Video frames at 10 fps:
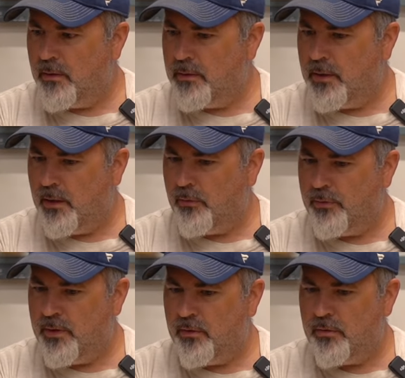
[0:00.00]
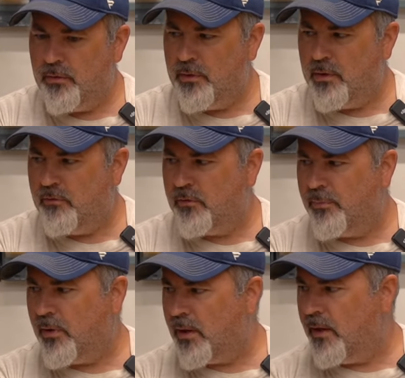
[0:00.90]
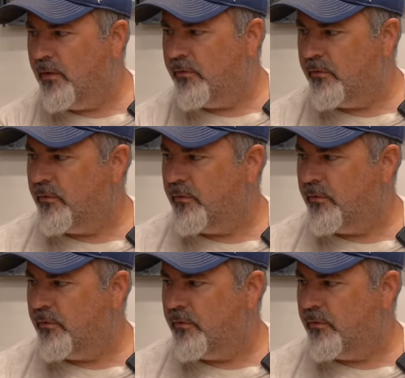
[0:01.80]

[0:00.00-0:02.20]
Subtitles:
The included supplies,